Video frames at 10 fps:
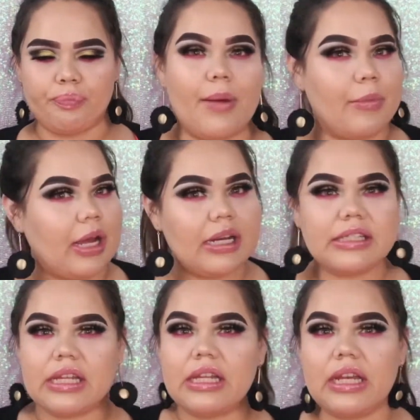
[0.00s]
I'm not going to
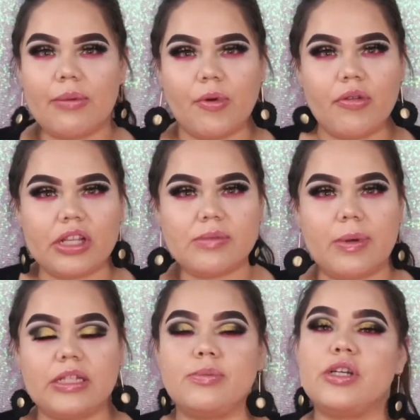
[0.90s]
say the name of this
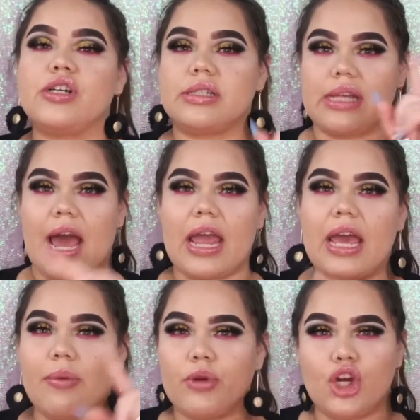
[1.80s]
place because I
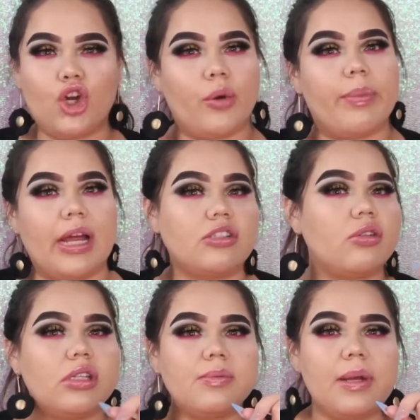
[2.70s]
am going to go back
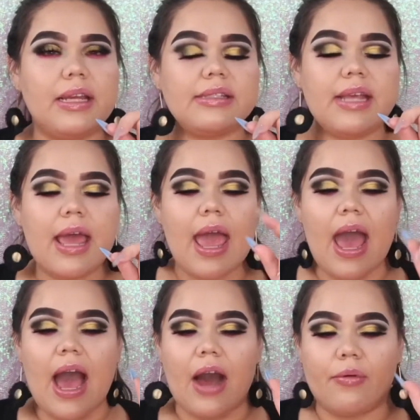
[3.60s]
to this place.
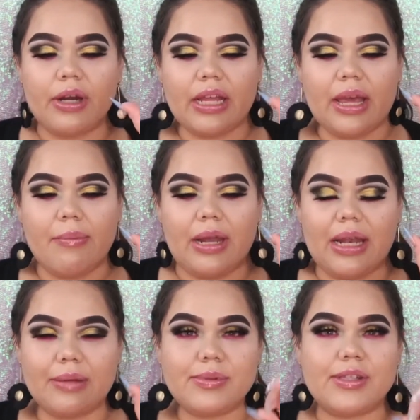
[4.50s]
I want to get my
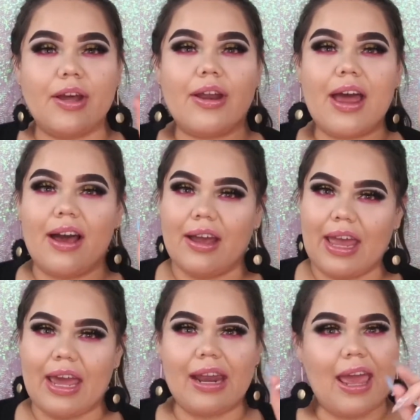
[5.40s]
lips done
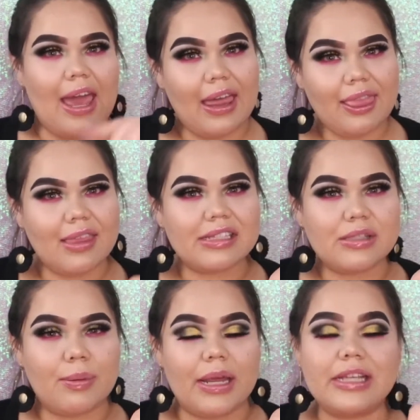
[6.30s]
again at
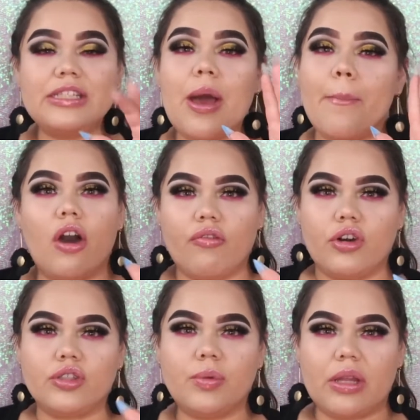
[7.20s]
this place, of
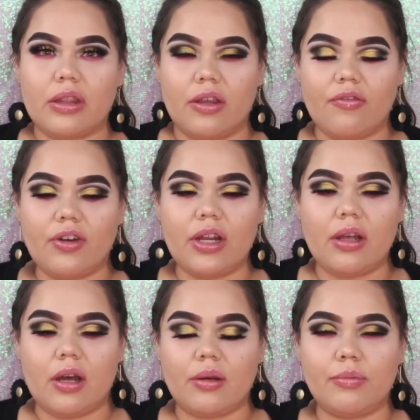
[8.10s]
course with a
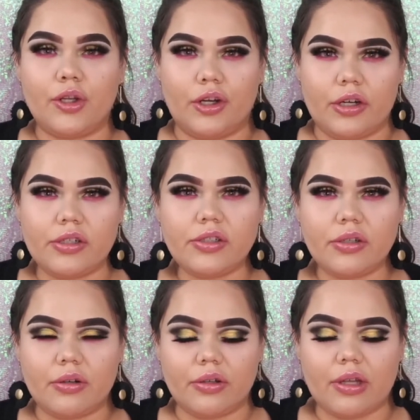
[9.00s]
different nurse
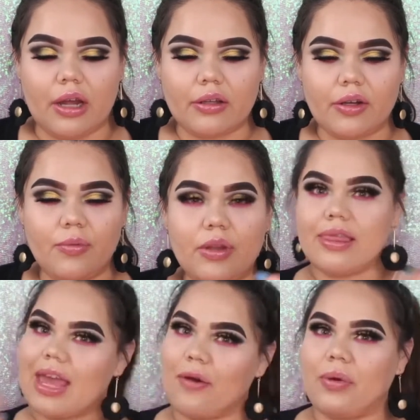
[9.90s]
or doctor.
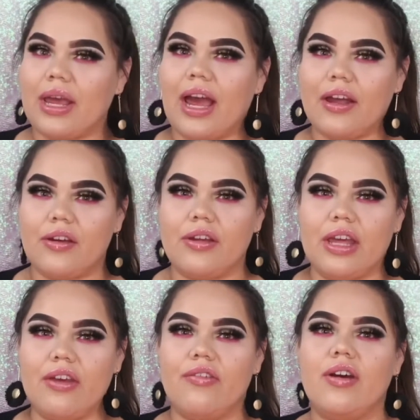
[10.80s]
That way I could
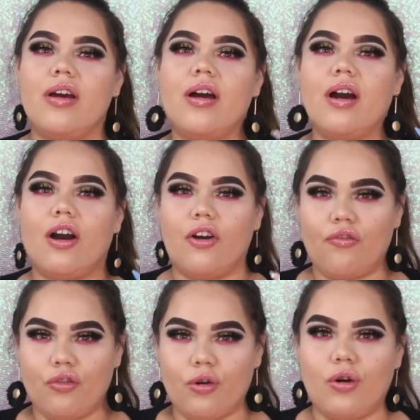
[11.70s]
give a
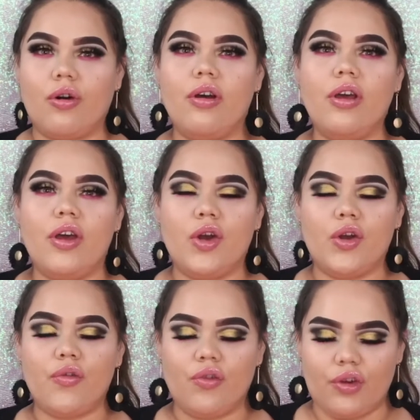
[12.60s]
full
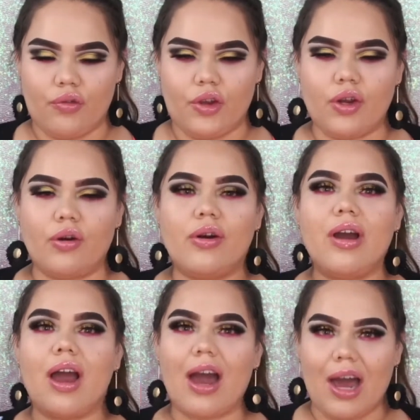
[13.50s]
review
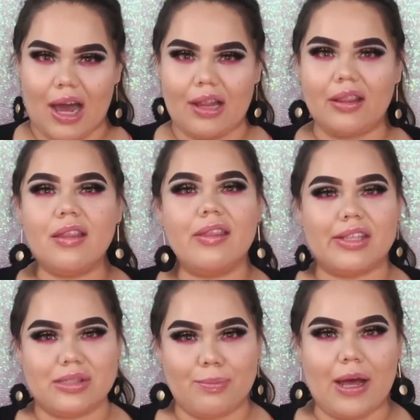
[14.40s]
on the
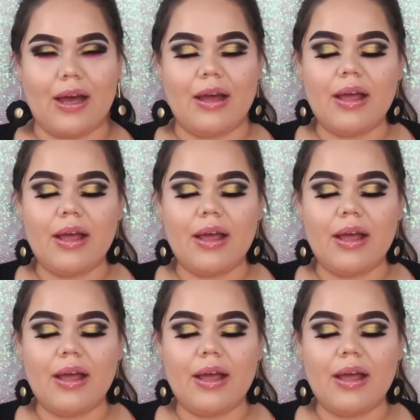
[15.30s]
spot.